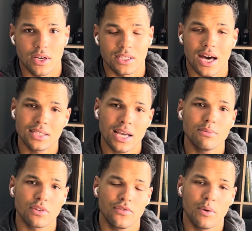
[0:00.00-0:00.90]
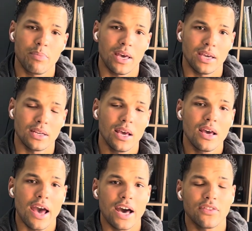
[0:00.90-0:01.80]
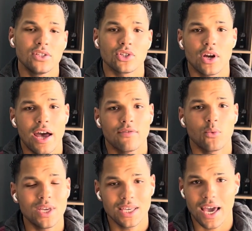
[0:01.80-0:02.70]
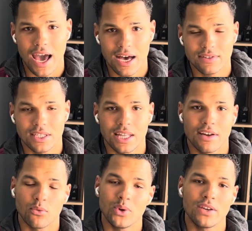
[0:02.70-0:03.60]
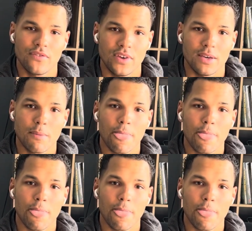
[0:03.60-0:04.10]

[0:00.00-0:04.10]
A lot of times with foot pain, athletes have weak calves and they have weak feet.